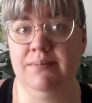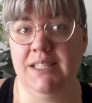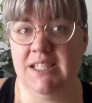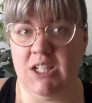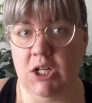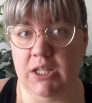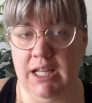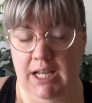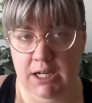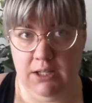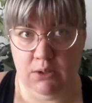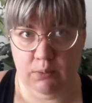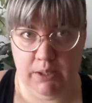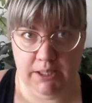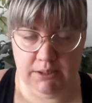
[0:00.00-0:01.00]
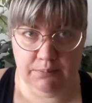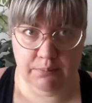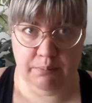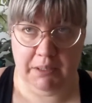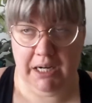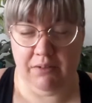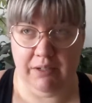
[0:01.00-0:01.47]
it's not the end of the world,
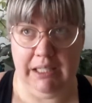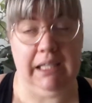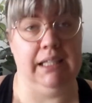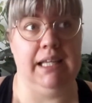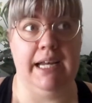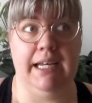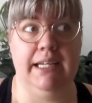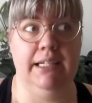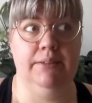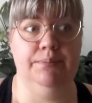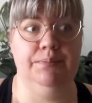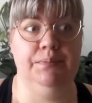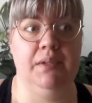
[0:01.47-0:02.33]
but I really like it.